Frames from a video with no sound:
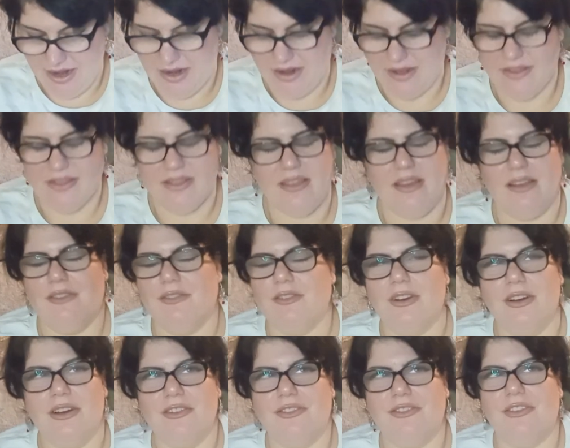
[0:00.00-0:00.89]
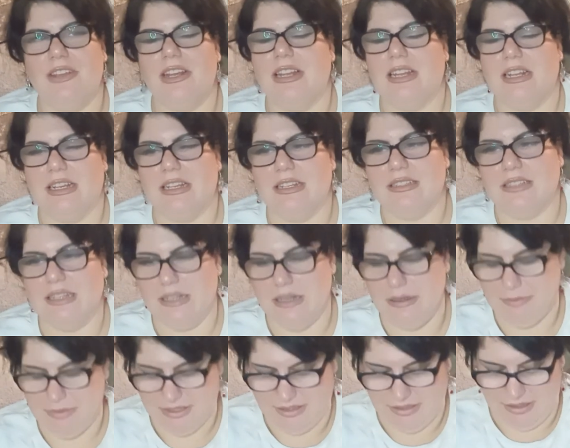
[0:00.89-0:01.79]
I've got a feeling it's a
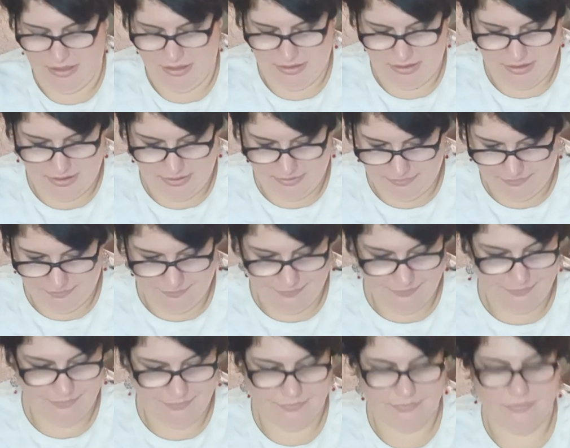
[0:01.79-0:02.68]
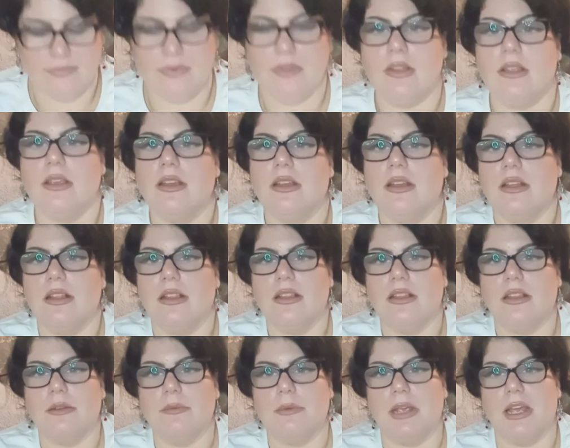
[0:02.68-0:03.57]
lipstick.
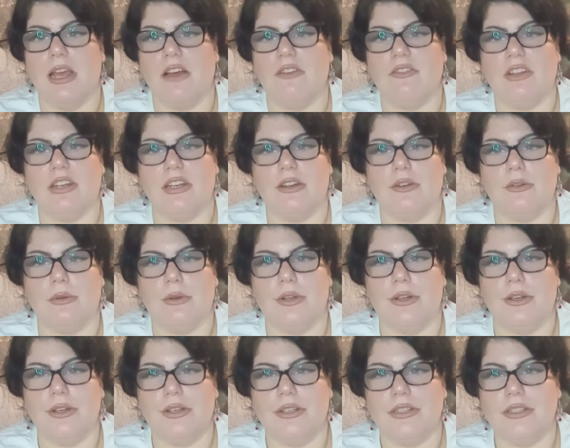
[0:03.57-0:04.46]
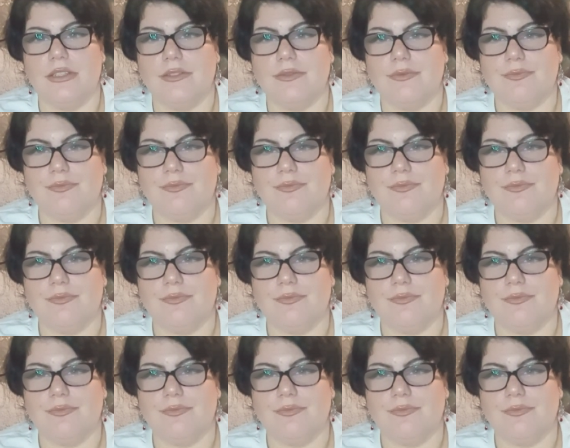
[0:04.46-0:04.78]
Let me have a little look.